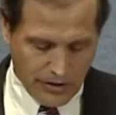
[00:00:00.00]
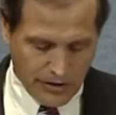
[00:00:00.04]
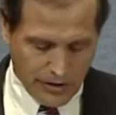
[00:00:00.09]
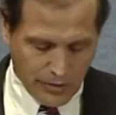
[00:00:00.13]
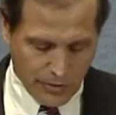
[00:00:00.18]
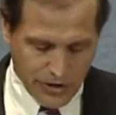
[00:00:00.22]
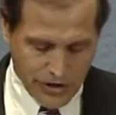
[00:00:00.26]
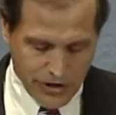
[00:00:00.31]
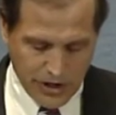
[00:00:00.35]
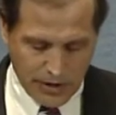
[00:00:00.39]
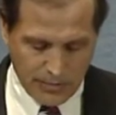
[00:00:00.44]

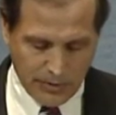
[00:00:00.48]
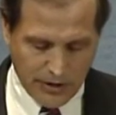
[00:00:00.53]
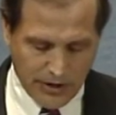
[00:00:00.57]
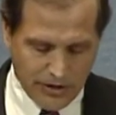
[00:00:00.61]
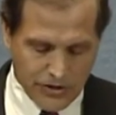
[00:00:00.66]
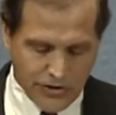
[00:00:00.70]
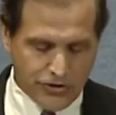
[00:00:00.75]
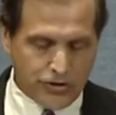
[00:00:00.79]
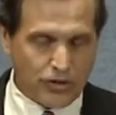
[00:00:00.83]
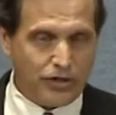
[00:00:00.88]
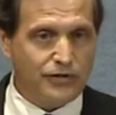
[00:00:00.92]
the
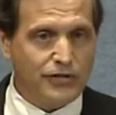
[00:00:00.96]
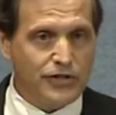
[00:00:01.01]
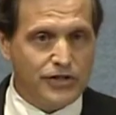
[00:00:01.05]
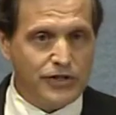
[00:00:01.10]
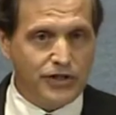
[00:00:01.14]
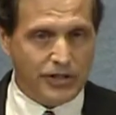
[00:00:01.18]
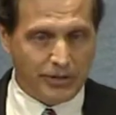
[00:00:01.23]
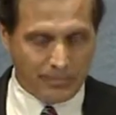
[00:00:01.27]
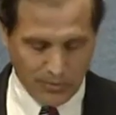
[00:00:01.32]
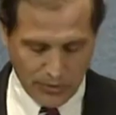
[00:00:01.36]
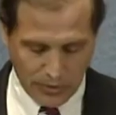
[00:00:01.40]
recipient of service,
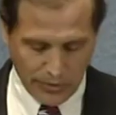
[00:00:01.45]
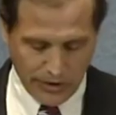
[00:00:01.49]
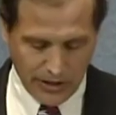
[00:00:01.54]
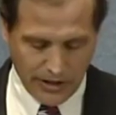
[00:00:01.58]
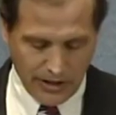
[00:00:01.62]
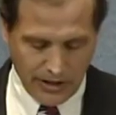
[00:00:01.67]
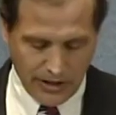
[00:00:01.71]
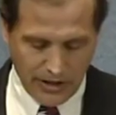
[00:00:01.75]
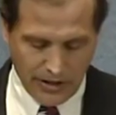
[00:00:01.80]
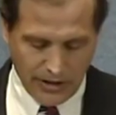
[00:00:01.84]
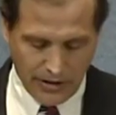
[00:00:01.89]
the
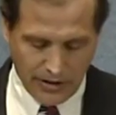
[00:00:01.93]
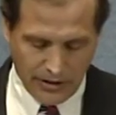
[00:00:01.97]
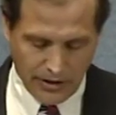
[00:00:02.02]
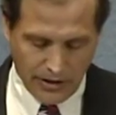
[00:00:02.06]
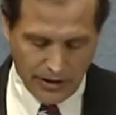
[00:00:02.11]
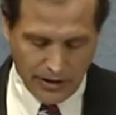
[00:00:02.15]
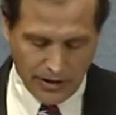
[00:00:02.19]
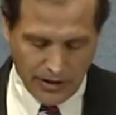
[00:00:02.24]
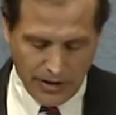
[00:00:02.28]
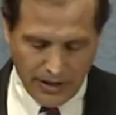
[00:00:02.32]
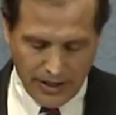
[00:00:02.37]
employee,
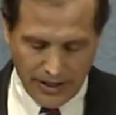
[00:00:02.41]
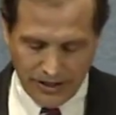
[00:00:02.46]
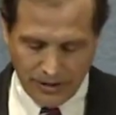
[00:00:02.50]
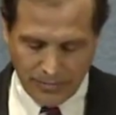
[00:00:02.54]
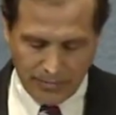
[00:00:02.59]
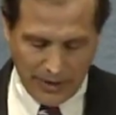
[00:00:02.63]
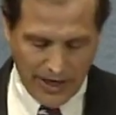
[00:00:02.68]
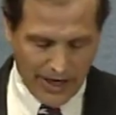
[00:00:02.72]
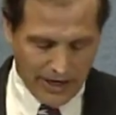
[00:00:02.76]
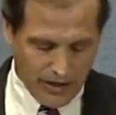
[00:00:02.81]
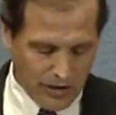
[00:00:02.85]
and the
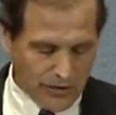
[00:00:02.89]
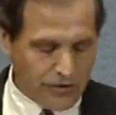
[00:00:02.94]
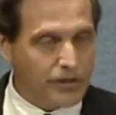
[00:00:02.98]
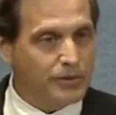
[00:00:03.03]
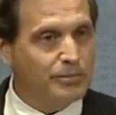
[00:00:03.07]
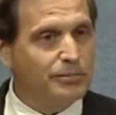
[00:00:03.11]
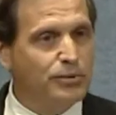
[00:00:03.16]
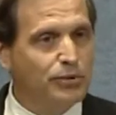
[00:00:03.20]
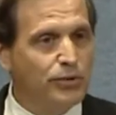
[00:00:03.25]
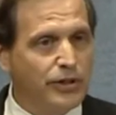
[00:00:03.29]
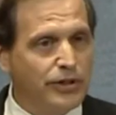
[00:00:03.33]
payer, the
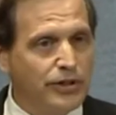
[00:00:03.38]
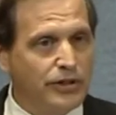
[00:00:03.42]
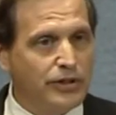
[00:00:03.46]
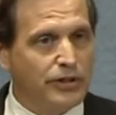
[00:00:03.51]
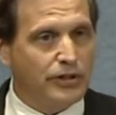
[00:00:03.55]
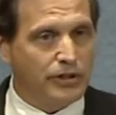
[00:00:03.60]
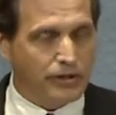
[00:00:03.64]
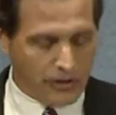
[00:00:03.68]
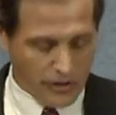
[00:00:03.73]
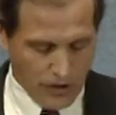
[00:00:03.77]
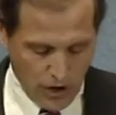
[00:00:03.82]

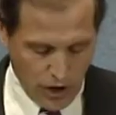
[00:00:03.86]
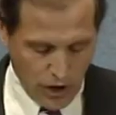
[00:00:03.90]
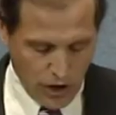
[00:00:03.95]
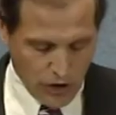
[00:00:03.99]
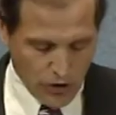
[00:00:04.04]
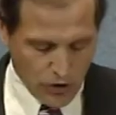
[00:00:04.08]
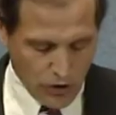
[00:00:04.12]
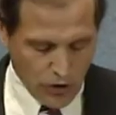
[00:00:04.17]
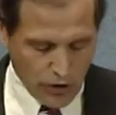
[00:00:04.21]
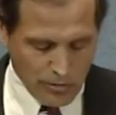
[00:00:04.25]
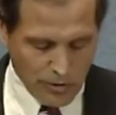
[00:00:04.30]
employer.
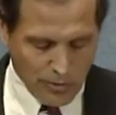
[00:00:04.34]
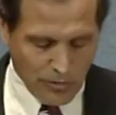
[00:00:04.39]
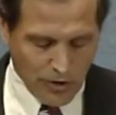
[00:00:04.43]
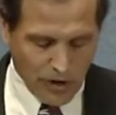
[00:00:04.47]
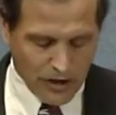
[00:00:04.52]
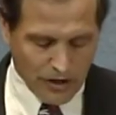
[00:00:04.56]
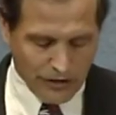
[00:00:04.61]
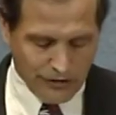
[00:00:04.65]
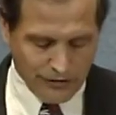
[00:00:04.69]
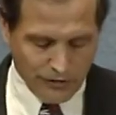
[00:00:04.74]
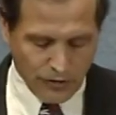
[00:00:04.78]
Normal
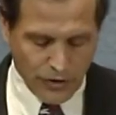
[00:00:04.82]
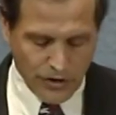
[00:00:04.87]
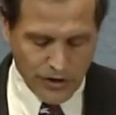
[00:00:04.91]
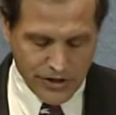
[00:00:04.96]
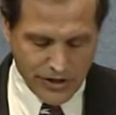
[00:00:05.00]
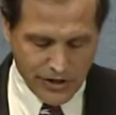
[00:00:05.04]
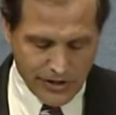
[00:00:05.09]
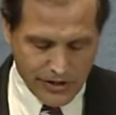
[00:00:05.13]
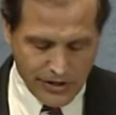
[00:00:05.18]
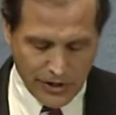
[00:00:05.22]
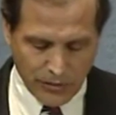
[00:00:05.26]
market
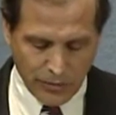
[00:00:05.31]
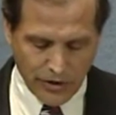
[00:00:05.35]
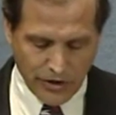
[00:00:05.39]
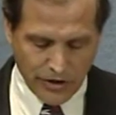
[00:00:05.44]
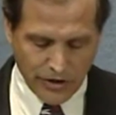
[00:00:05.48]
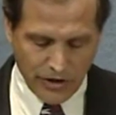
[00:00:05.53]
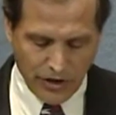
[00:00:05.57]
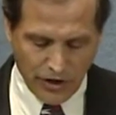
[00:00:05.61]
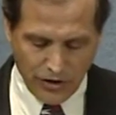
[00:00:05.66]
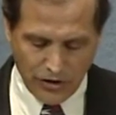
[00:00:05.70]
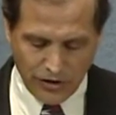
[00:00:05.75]
forces that would
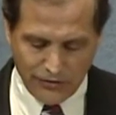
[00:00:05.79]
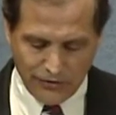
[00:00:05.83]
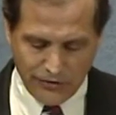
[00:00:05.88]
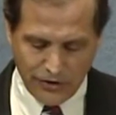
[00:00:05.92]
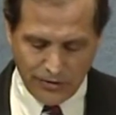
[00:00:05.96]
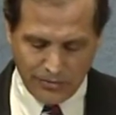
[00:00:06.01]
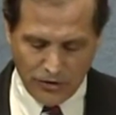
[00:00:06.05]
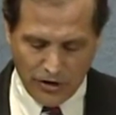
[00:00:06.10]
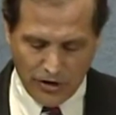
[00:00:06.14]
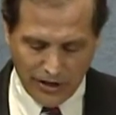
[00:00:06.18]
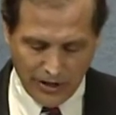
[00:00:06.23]
occur in a
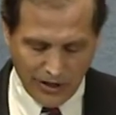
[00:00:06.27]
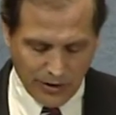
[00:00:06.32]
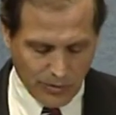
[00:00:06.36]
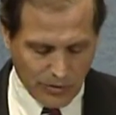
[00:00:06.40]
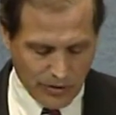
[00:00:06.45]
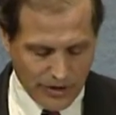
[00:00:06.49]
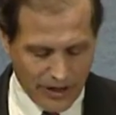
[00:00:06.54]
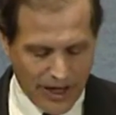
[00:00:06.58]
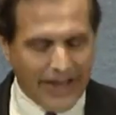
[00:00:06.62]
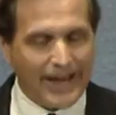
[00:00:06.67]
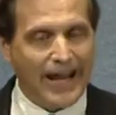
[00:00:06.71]
free market
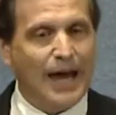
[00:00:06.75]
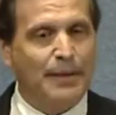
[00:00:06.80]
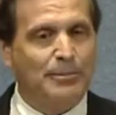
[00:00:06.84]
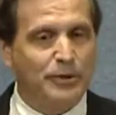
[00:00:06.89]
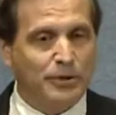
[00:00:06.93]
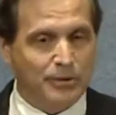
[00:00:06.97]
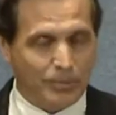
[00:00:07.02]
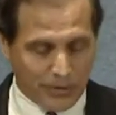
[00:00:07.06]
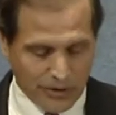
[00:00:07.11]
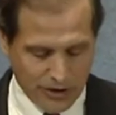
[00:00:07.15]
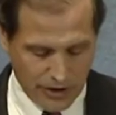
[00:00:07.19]
were not
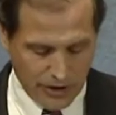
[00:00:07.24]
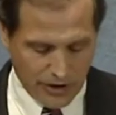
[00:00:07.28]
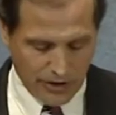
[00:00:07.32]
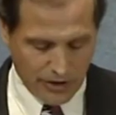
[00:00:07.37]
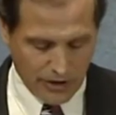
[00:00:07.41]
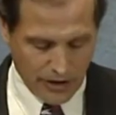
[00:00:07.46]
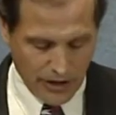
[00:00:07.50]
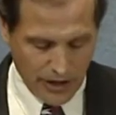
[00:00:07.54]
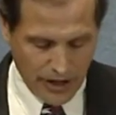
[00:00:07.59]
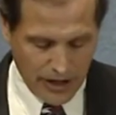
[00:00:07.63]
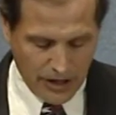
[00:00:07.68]
applicable
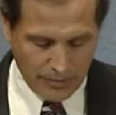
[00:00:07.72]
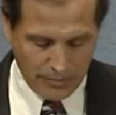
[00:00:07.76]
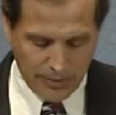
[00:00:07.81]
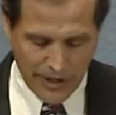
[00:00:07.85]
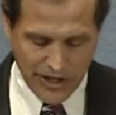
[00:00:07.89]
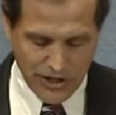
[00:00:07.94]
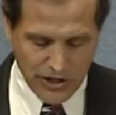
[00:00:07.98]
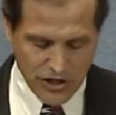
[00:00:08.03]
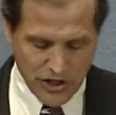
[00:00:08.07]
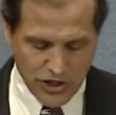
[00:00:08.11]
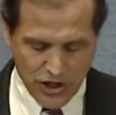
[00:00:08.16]
here.
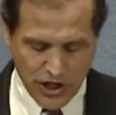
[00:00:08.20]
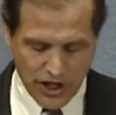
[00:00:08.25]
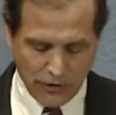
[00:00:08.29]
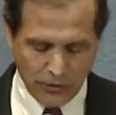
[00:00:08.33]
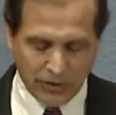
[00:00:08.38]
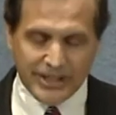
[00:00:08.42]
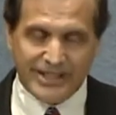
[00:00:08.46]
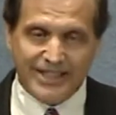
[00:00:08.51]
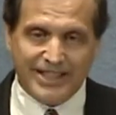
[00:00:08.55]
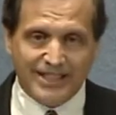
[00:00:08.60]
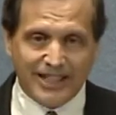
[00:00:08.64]
Patients
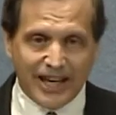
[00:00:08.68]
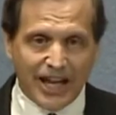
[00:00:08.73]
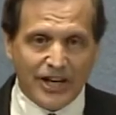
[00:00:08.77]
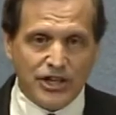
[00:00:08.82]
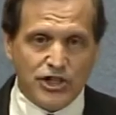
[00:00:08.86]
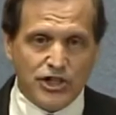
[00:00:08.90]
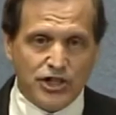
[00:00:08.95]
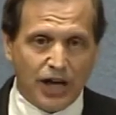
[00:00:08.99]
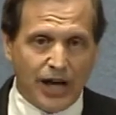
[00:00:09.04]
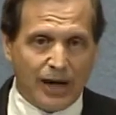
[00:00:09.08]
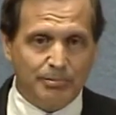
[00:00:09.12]
generally did
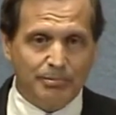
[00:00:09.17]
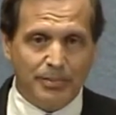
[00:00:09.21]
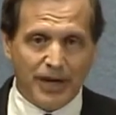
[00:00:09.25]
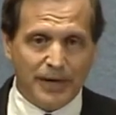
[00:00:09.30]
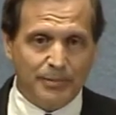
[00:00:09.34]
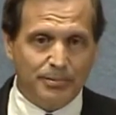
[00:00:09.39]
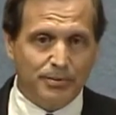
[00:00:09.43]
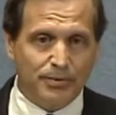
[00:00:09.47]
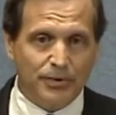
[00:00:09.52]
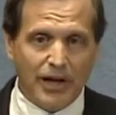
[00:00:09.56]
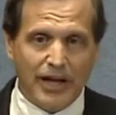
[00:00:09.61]
not shop
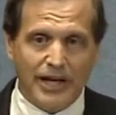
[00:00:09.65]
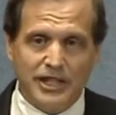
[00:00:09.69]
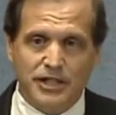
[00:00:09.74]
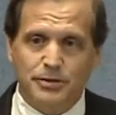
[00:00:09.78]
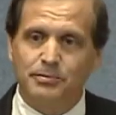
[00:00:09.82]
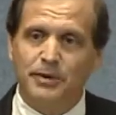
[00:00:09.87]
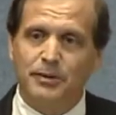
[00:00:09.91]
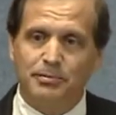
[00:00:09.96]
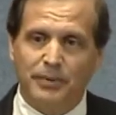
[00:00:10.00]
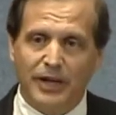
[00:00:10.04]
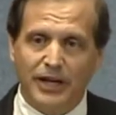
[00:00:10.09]
by price
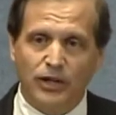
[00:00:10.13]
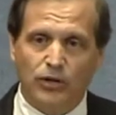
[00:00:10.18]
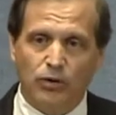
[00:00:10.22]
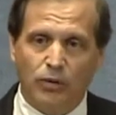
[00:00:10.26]
but by